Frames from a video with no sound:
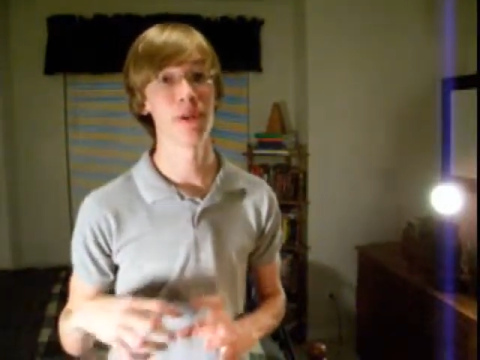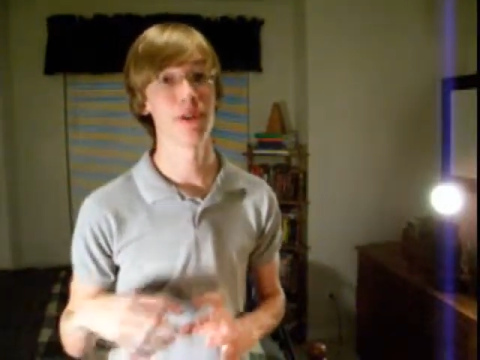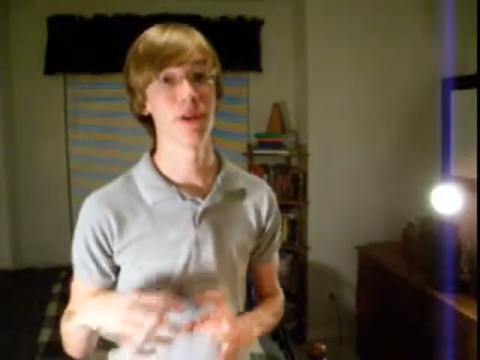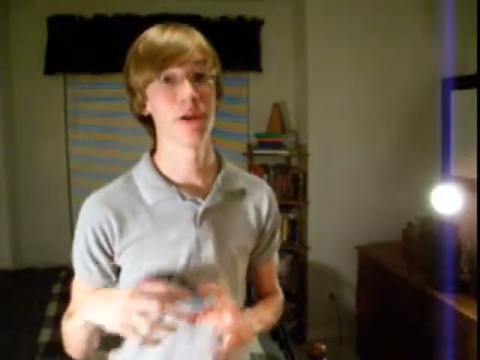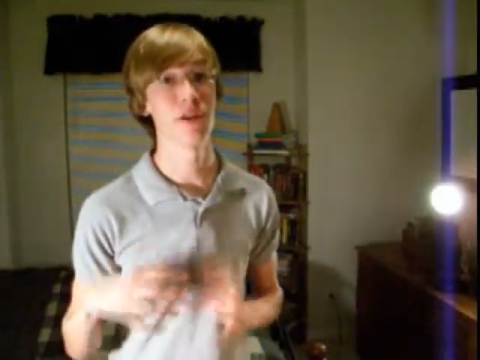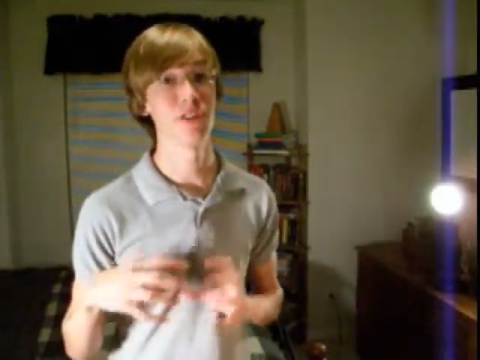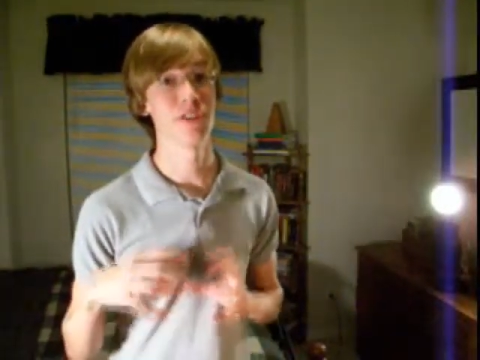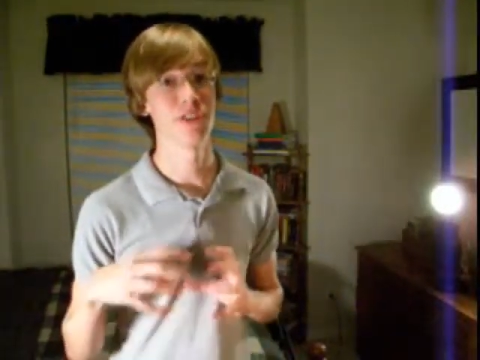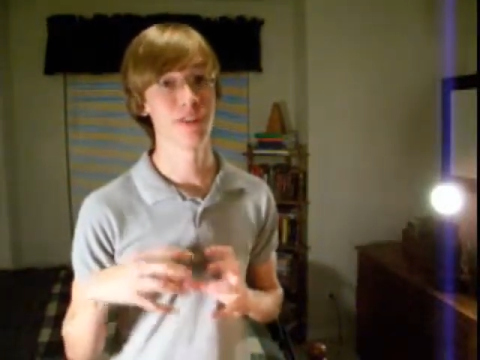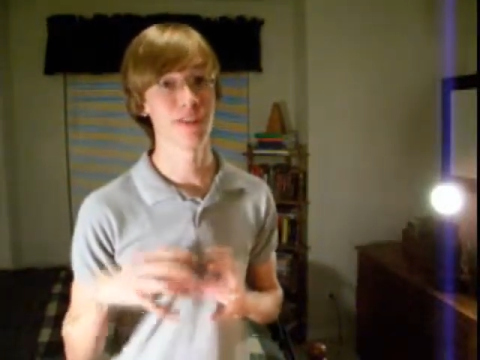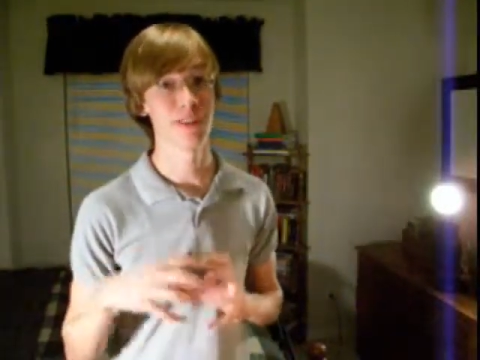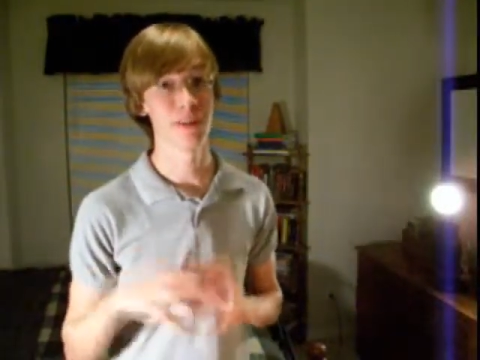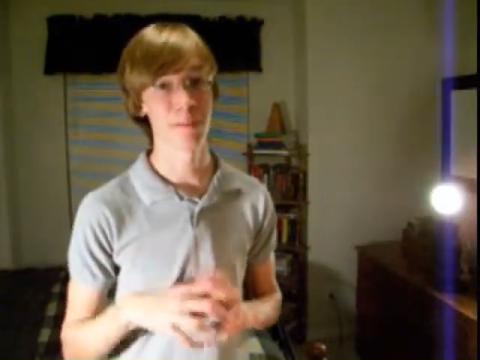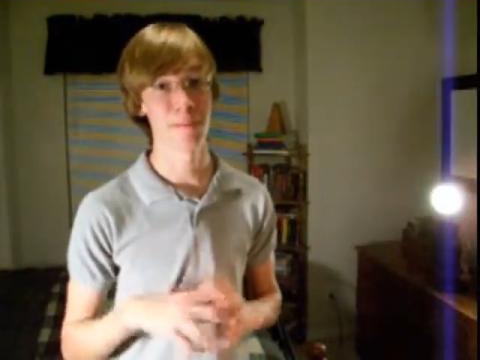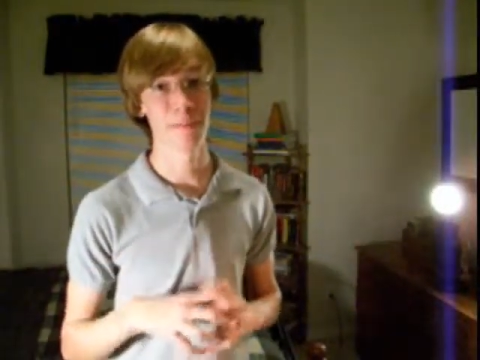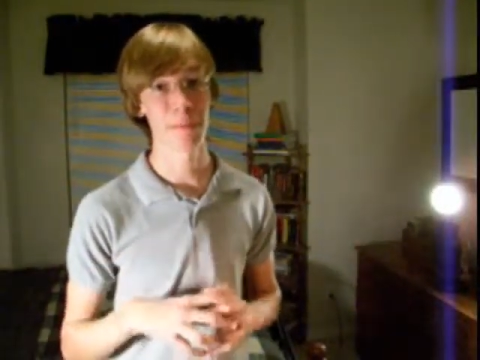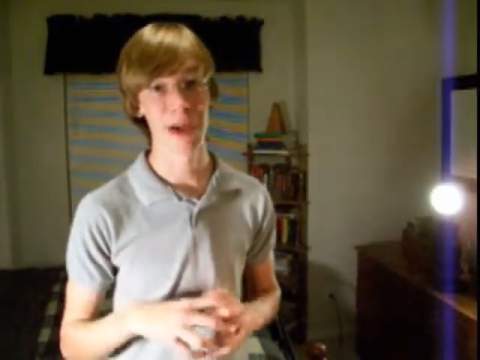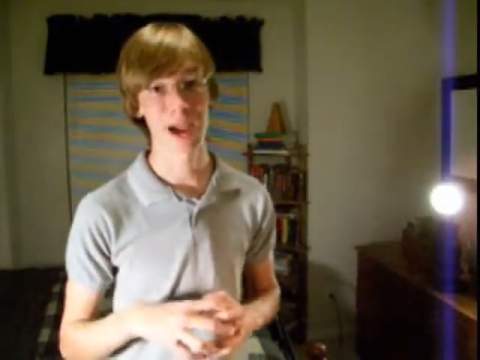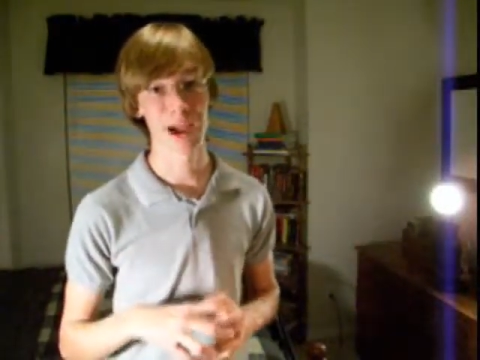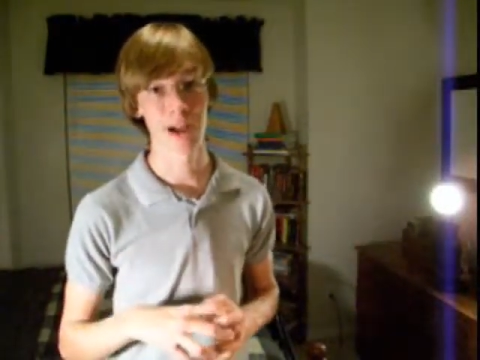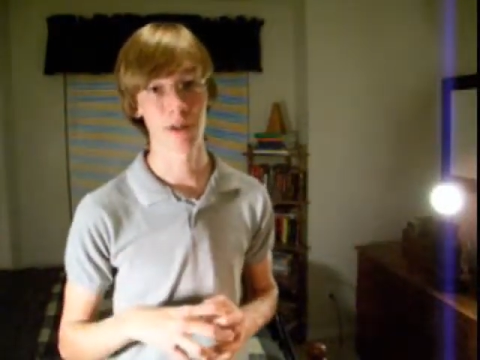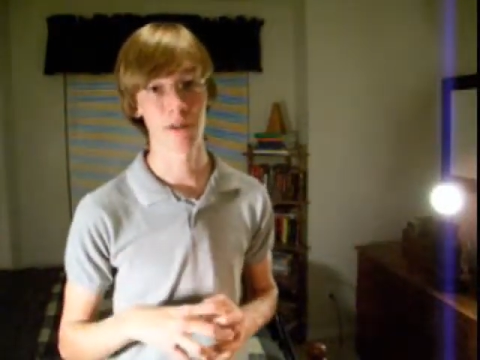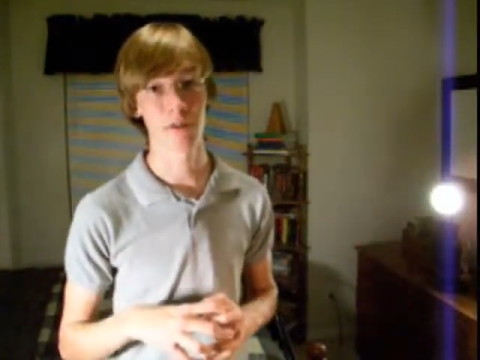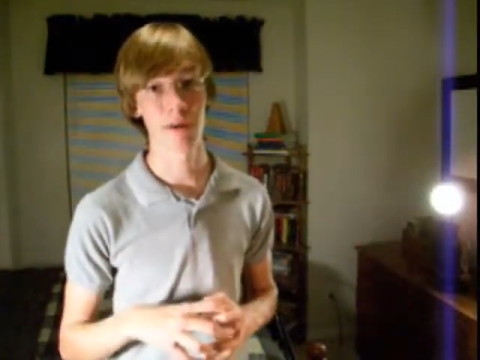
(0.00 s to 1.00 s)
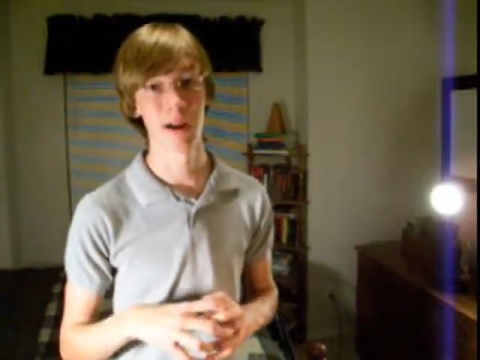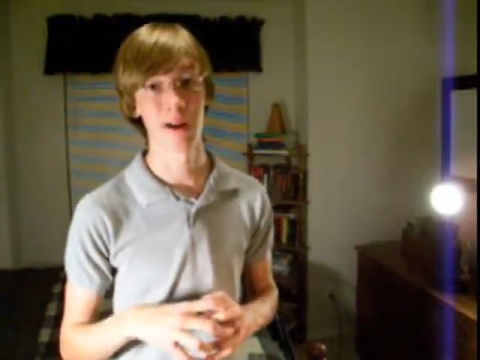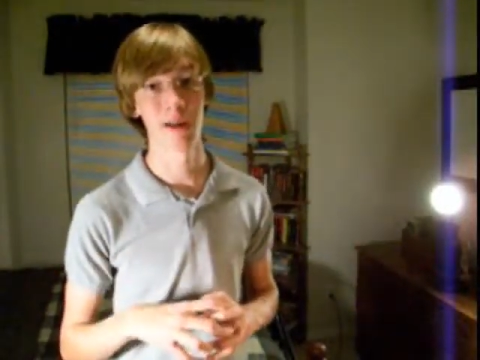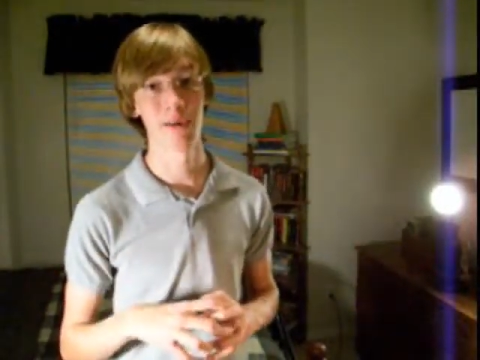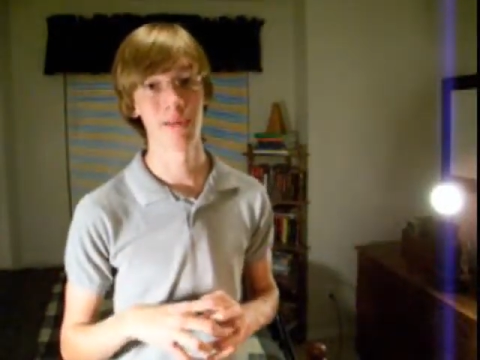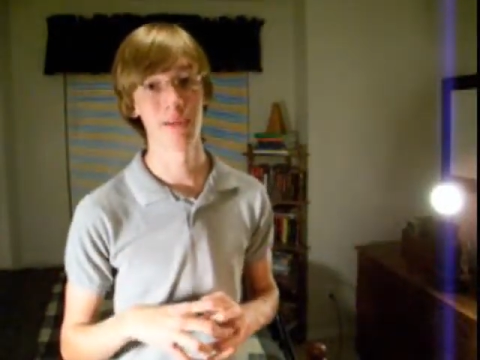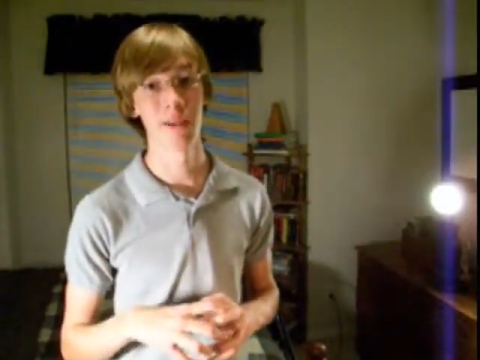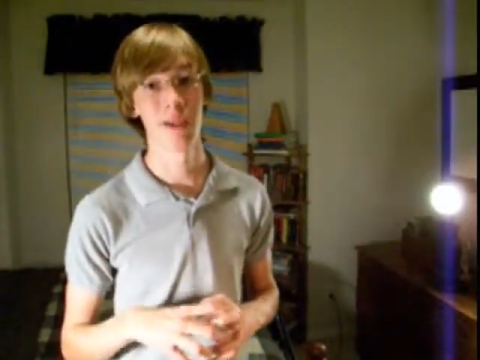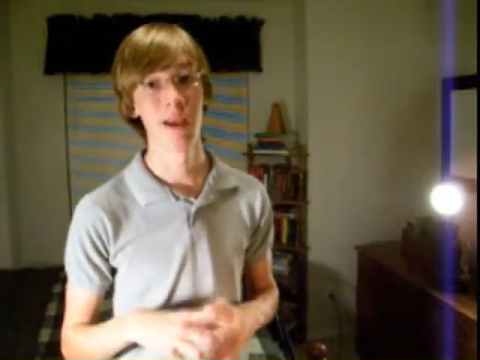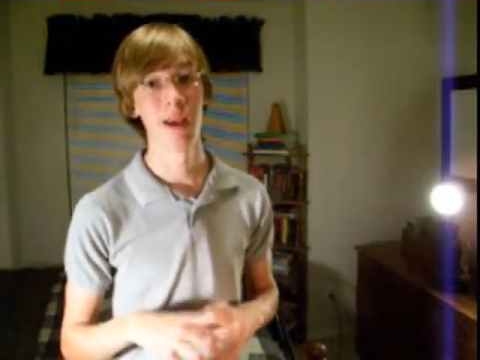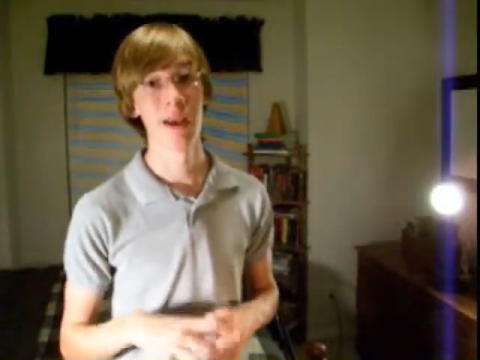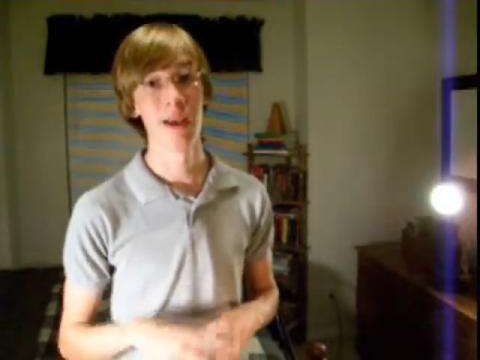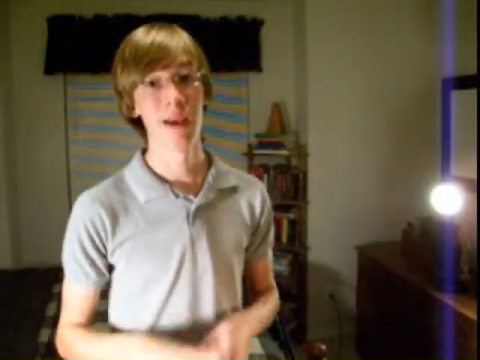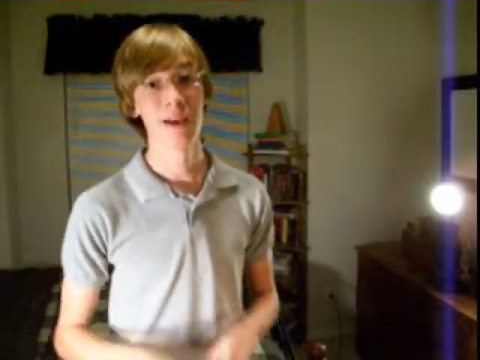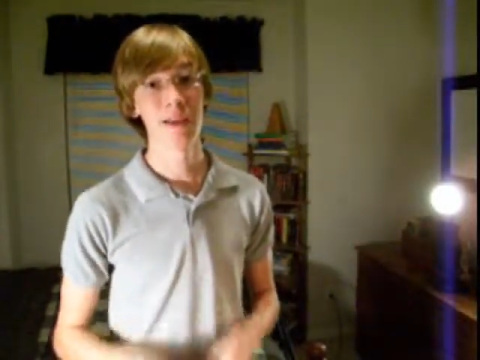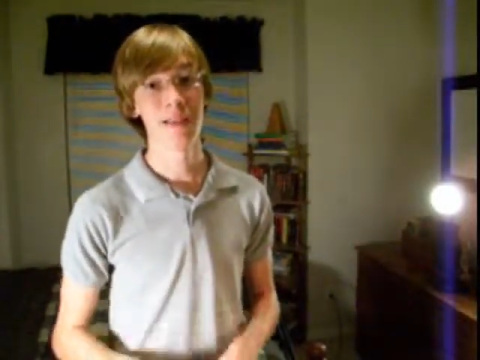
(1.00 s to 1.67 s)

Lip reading: pointed onto the background